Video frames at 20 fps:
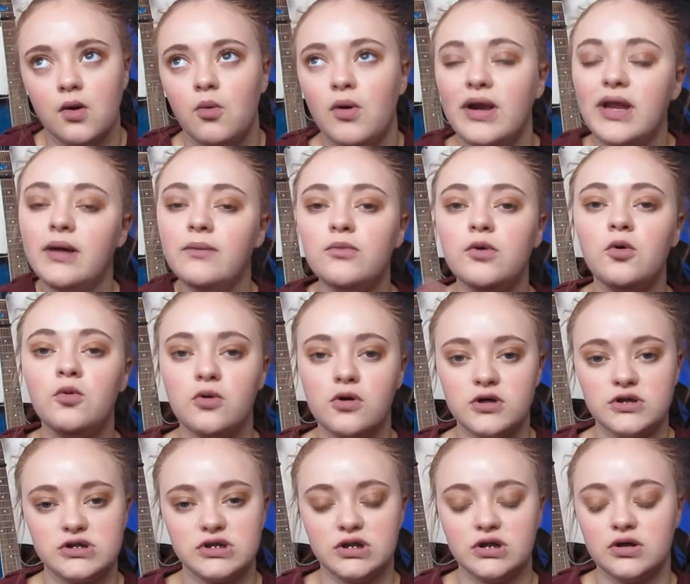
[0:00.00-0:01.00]

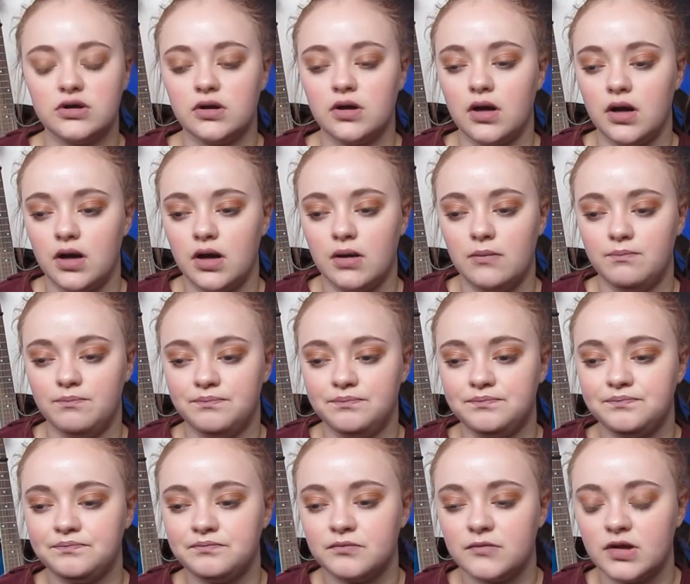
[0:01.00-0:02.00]

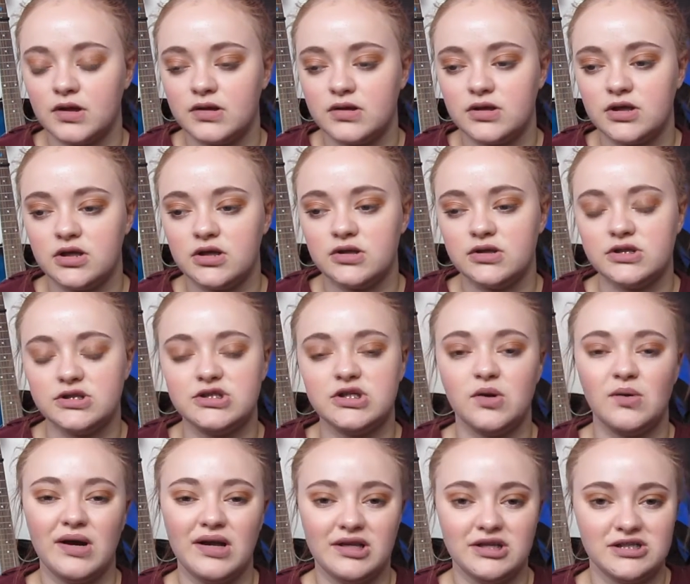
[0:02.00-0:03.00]

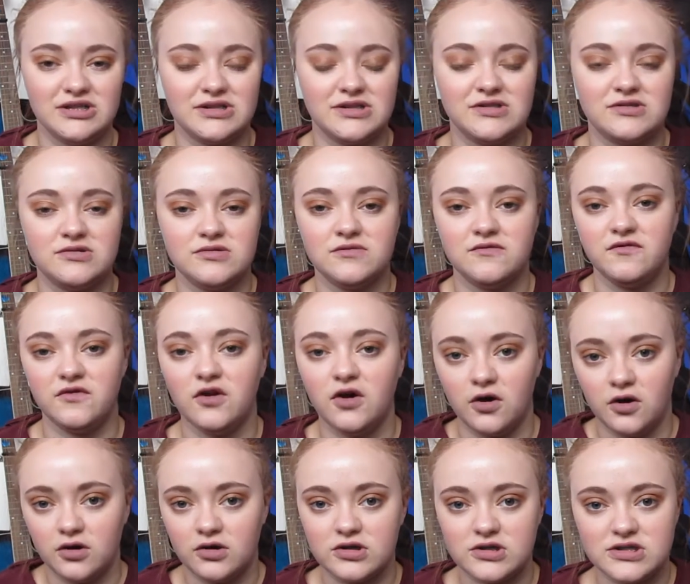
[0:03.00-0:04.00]
Zoella's
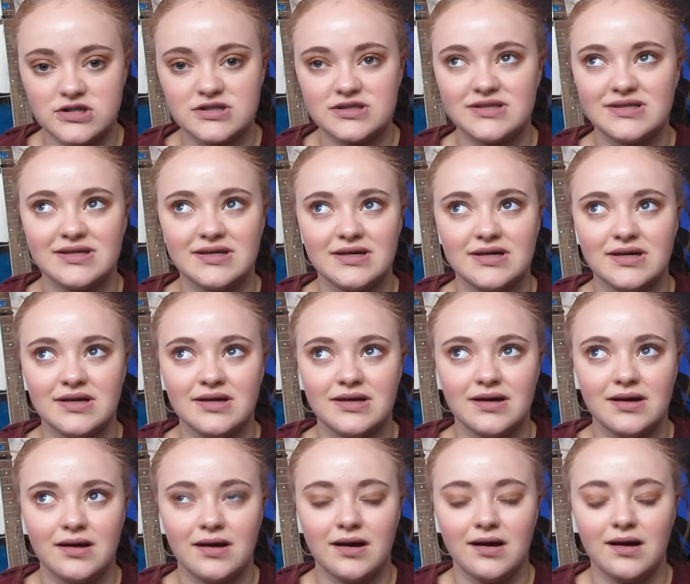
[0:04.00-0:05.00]
vlogs,
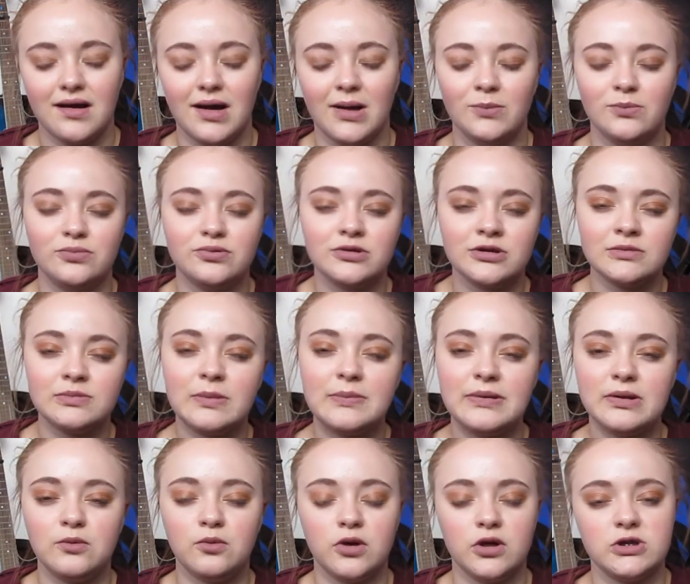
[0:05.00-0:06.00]
I'm
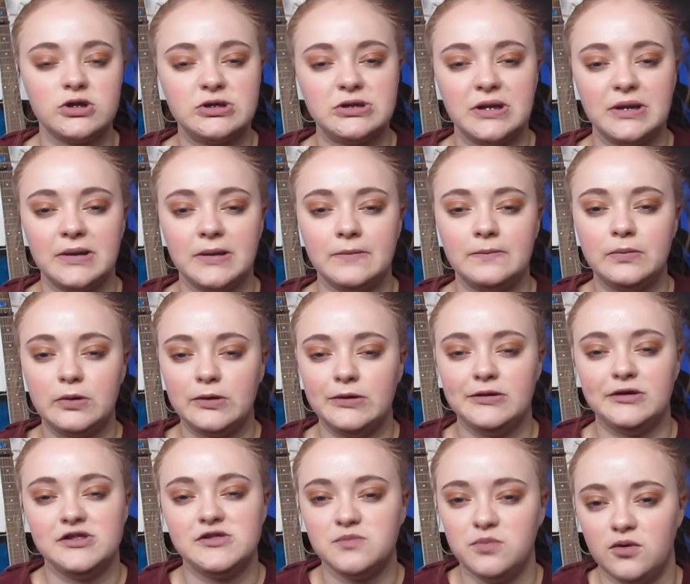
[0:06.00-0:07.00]
probably watching
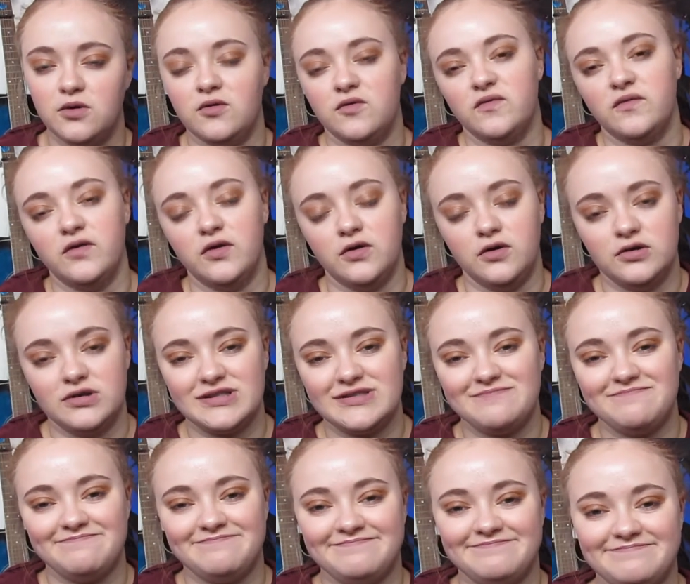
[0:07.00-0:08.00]
Pointless Blog
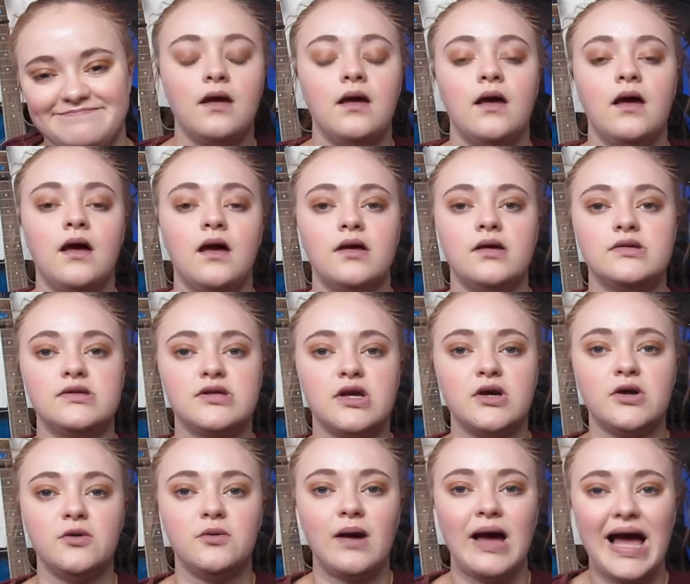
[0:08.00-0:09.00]
vlogs.
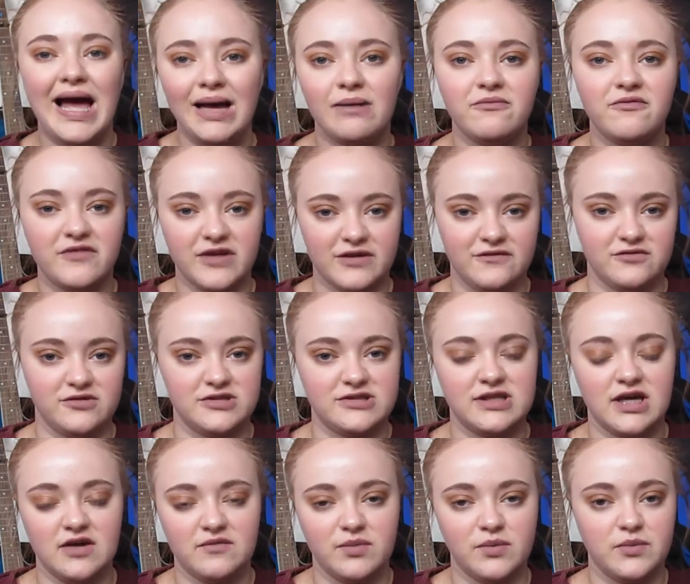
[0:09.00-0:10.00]
So, app favourites
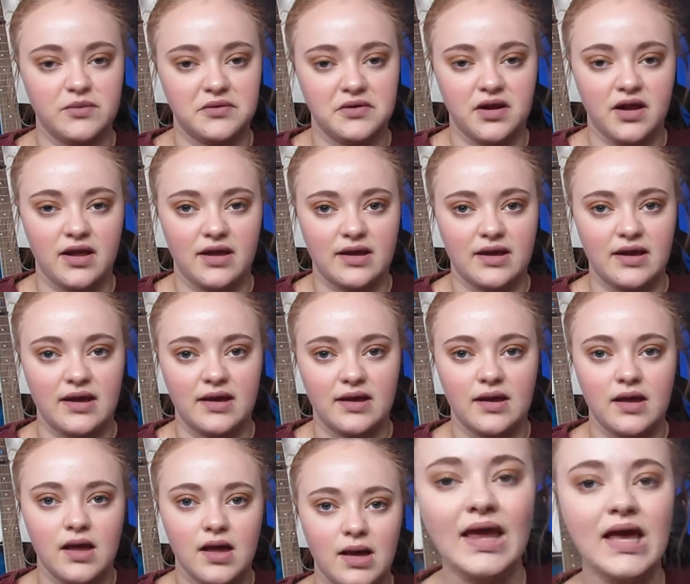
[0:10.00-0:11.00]
that I've been really liking.